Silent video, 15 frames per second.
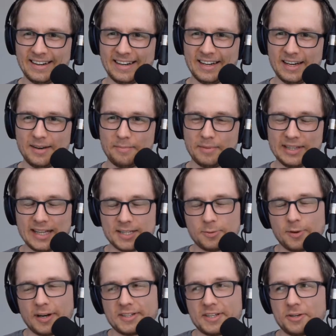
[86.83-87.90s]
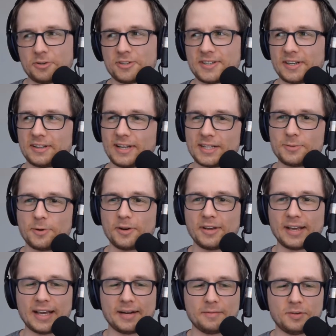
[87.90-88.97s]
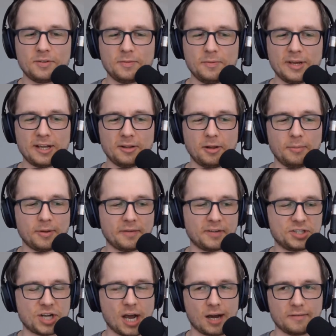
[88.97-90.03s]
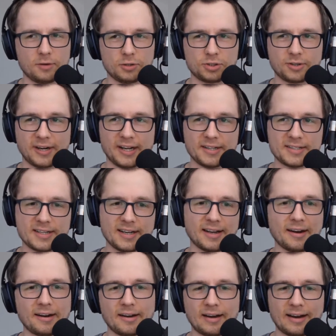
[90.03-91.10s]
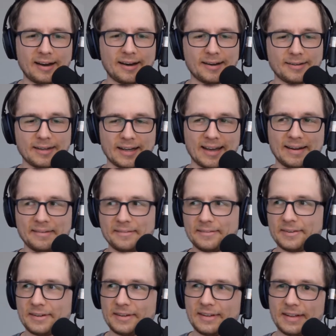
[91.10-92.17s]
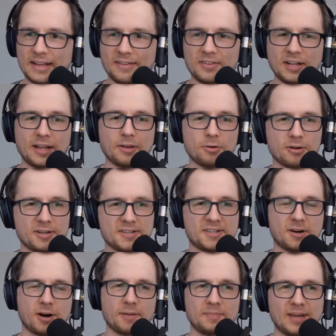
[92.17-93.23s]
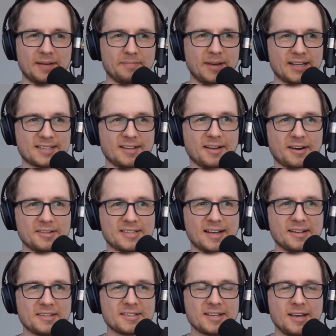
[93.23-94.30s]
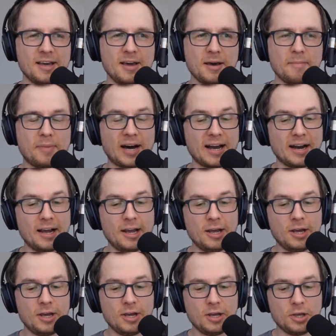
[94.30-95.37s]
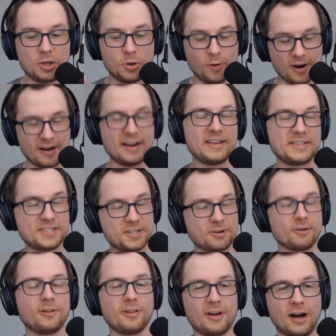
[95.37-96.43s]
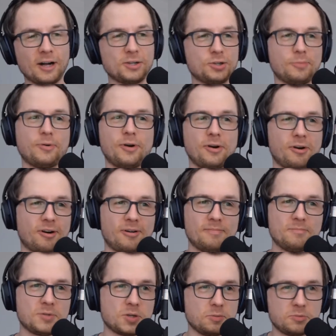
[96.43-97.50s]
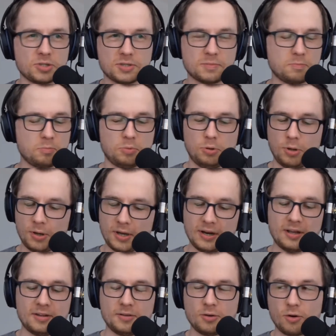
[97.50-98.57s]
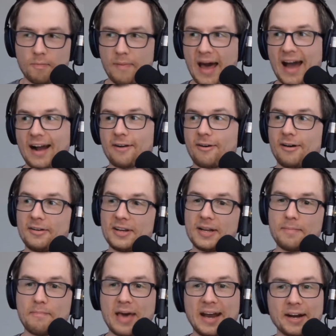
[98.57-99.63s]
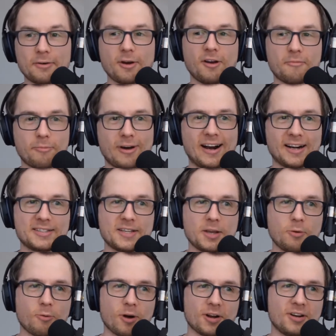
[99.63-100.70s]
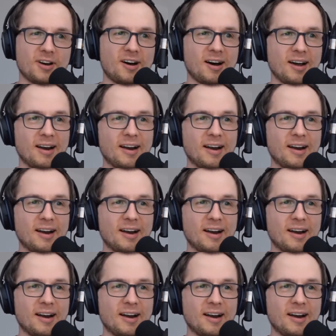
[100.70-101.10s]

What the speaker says: But that's when it's interesting. That's when you get to be a little bit of a jack of all trades. And again, given that you're a startup, that makes a lot of sense. But you are a serial entrepreneur. So just looking at your background and the pedigree of products that you worked on,